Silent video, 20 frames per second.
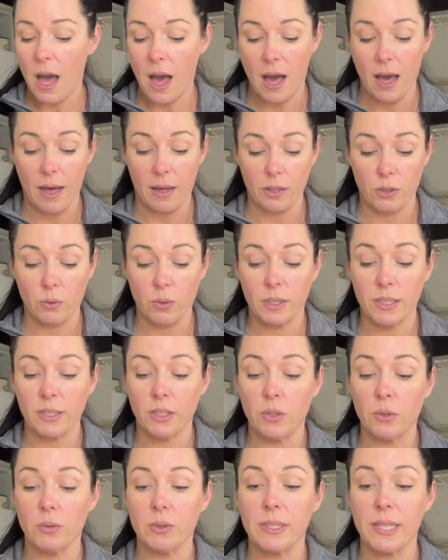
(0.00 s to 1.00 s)
Uh, you can
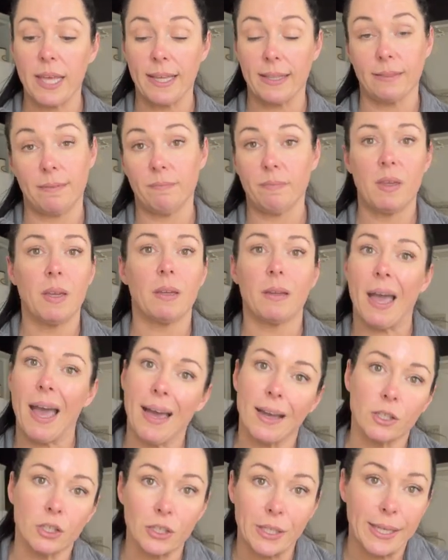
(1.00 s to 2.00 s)
use like
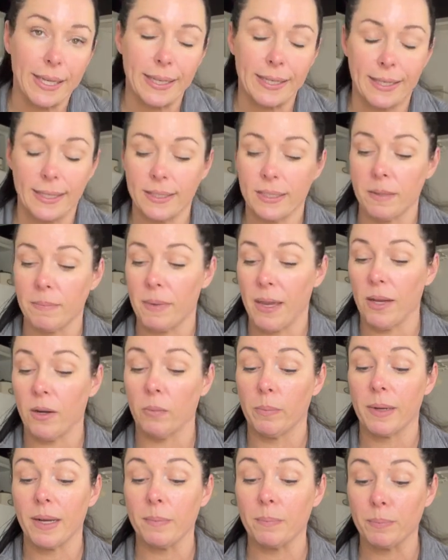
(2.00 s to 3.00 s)
actually any tomato,
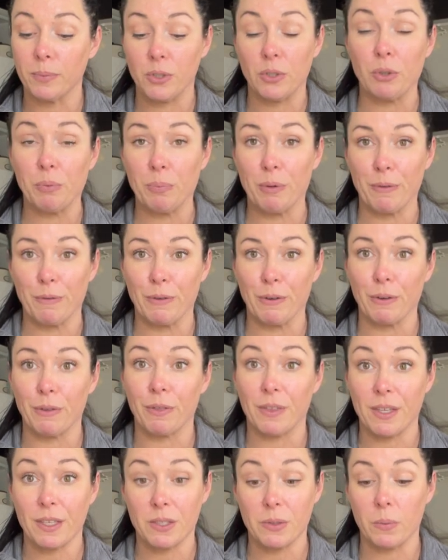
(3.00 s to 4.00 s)
but I do prefer
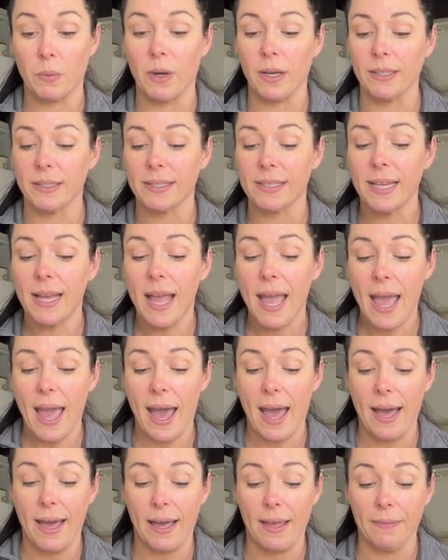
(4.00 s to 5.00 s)
these ones.
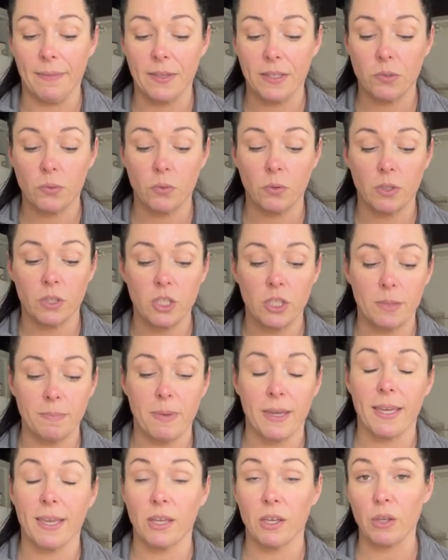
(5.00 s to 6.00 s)
And this will just
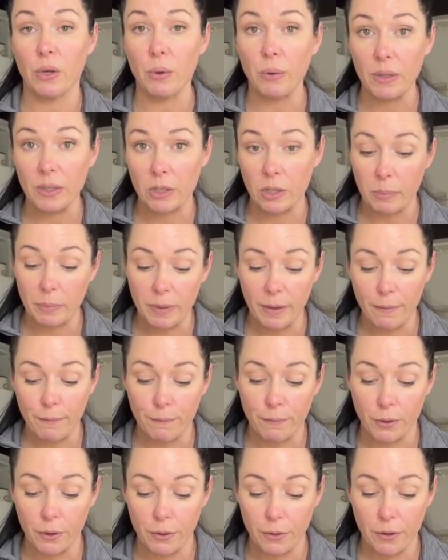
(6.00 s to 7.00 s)
make it go a little bit
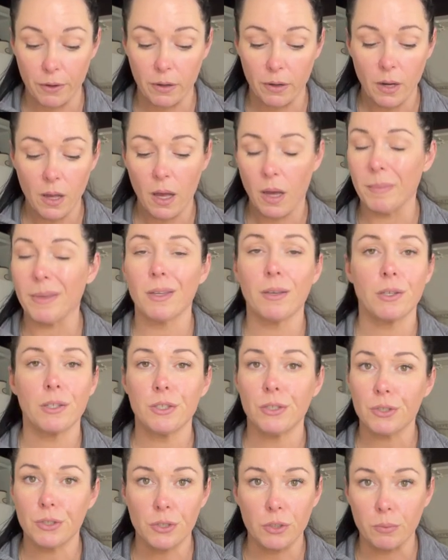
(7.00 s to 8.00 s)
further. I mean, you could
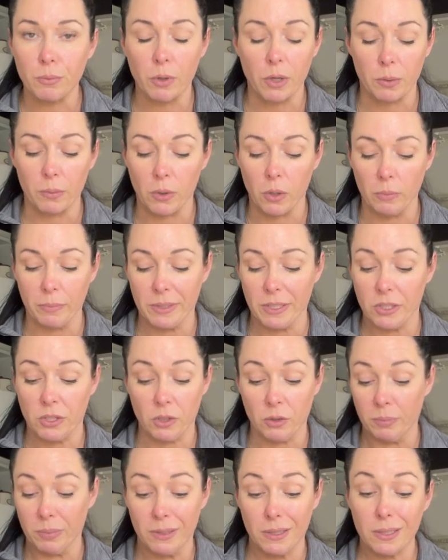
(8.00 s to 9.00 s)
just do more Romas
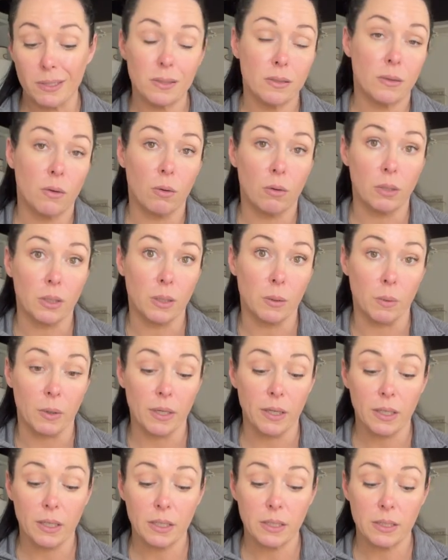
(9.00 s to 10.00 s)
too, but this totally
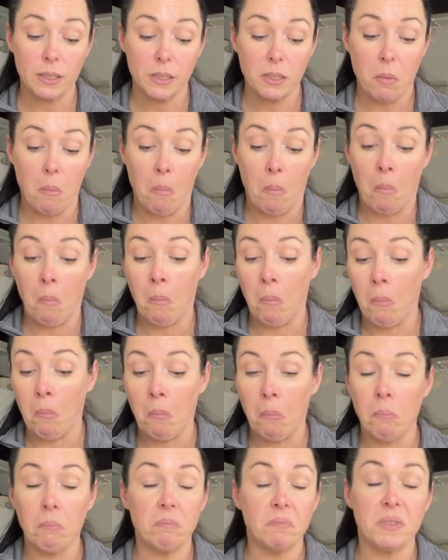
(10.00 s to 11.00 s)
works.
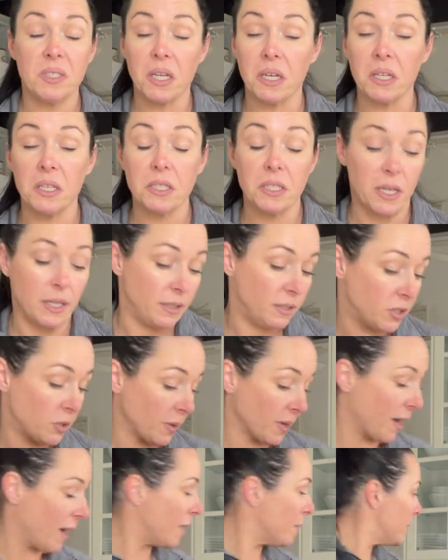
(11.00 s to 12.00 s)
Done and done. So I got a